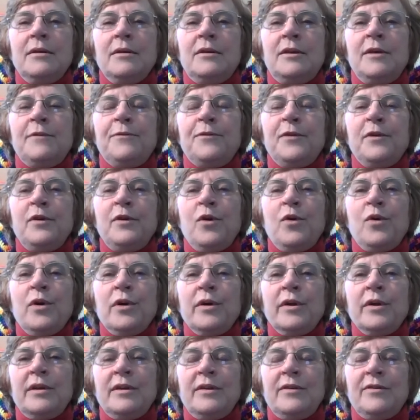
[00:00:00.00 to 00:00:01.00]
different
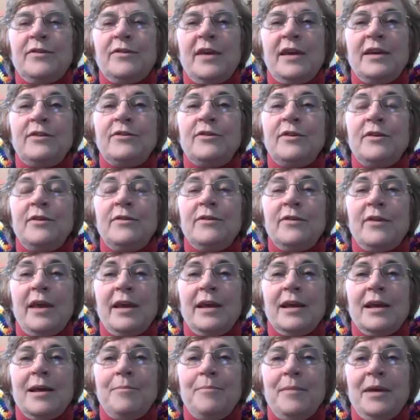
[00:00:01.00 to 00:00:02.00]
organizations,
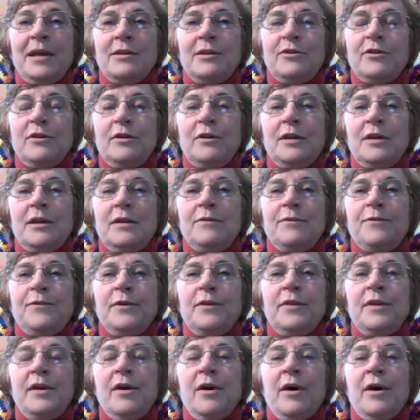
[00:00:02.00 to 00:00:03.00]
like I mentioned it
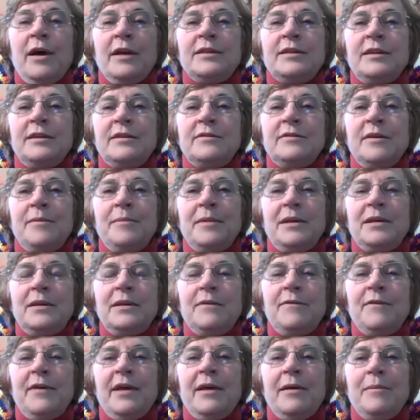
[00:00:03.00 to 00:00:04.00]
for the Autism and
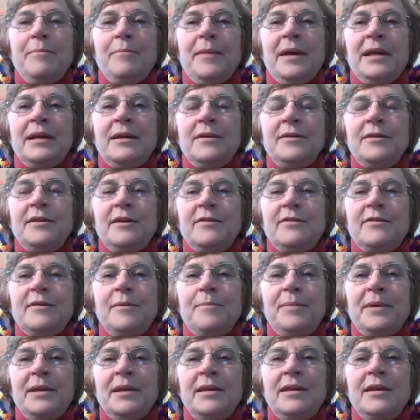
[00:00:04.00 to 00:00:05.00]
Developmental
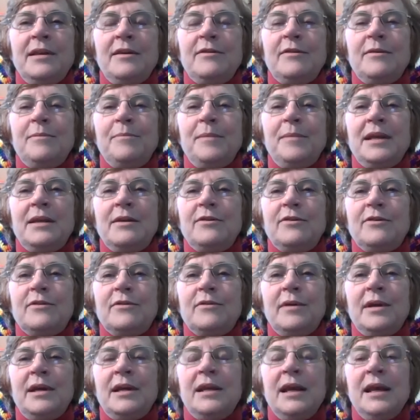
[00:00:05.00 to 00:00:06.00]
Disabilities
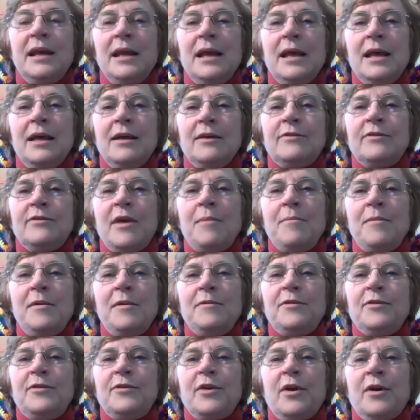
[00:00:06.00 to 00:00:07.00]
Ministry. Some
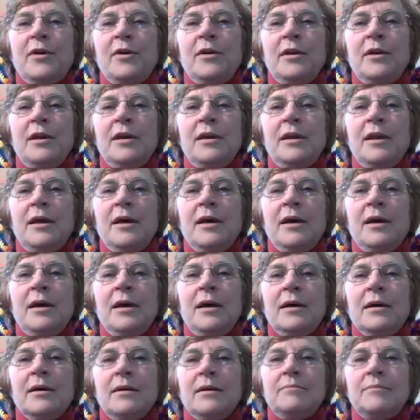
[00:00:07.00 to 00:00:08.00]
have started
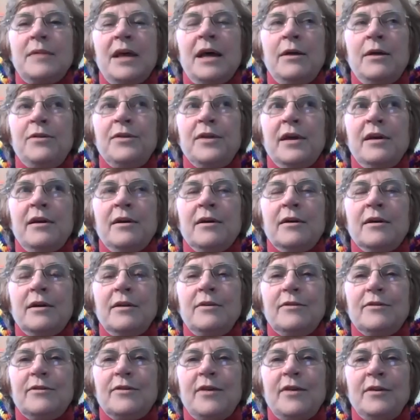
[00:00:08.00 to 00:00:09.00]
healthcare
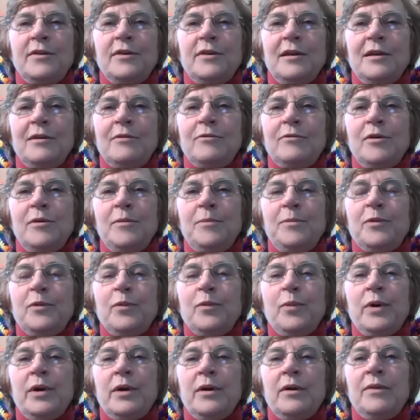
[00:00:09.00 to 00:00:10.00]
consulting groups
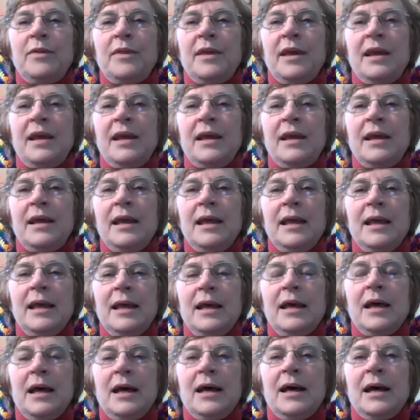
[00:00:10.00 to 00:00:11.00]
where they
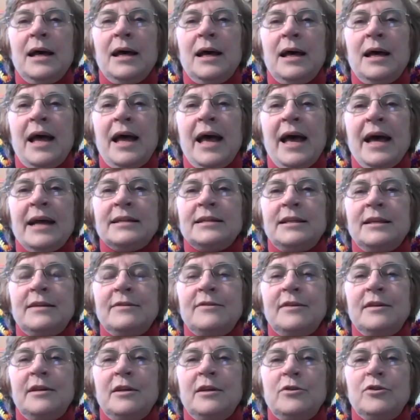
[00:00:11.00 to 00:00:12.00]
act
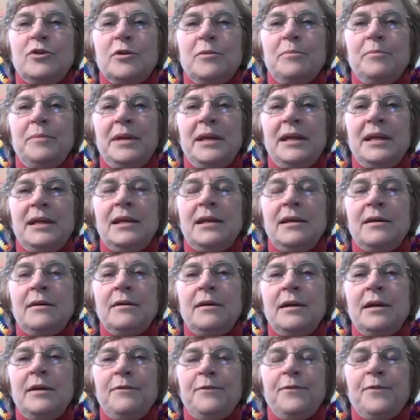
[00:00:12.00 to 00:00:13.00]
as an
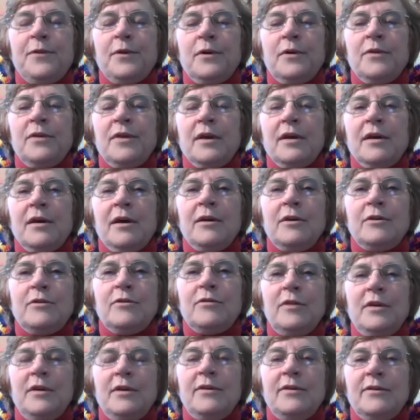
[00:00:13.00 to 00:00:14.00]
intermediary for the
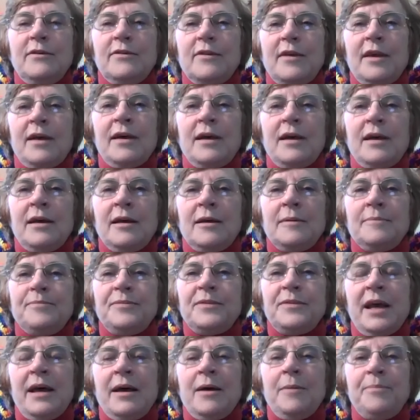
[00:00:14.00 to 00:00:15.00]
countries to
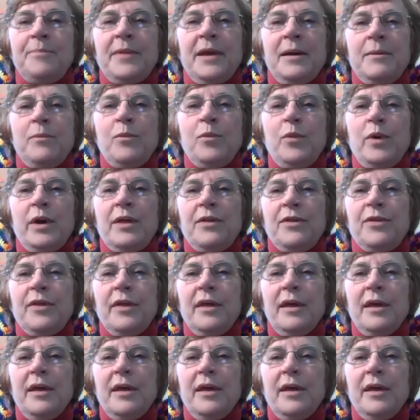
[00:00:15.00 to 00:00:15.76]
help them with